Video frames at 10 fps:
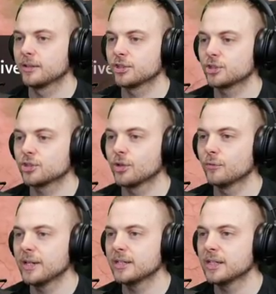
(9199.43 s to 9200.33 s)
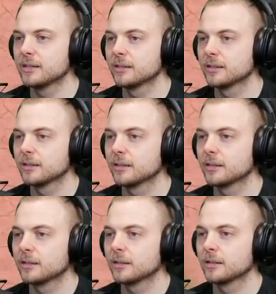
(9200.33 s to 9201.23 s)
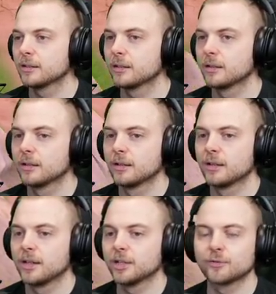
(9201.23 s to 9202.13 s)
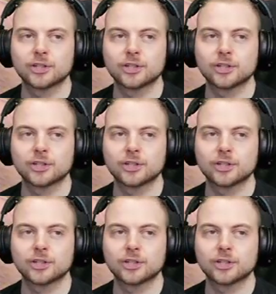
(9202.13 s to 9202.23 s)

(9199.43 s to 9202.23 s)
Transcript: She's just not rendered in. I don't think